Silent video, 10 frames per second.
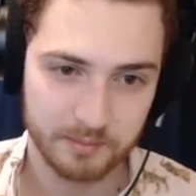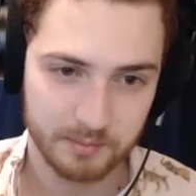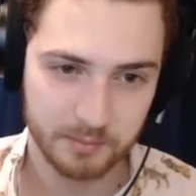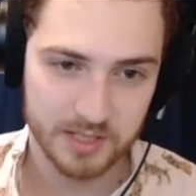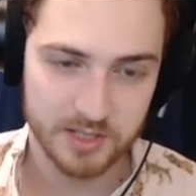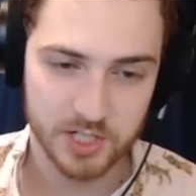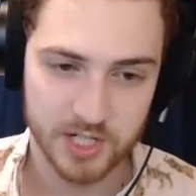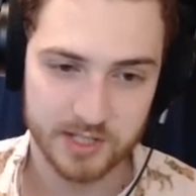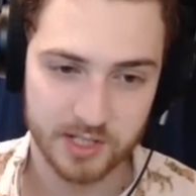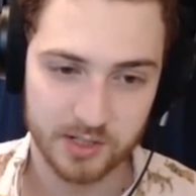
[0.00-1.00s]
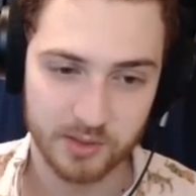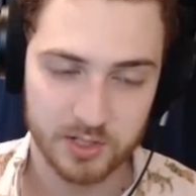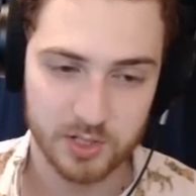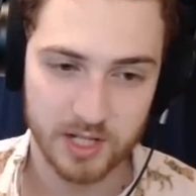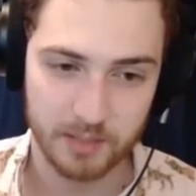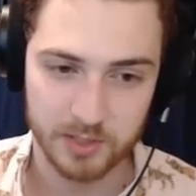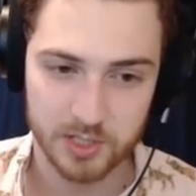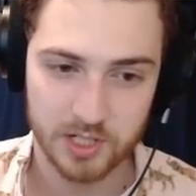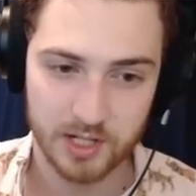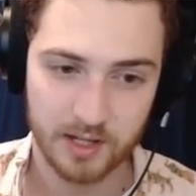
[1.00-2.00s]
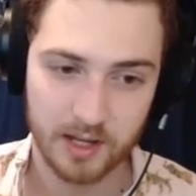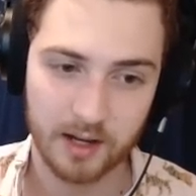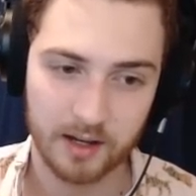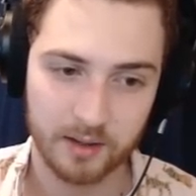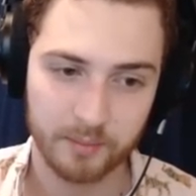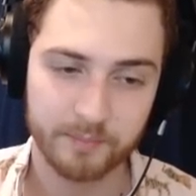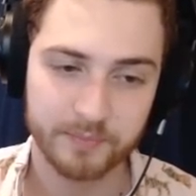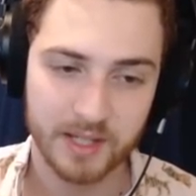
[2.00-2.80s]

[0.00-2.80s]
Plus the Shen's going to do extra damage. And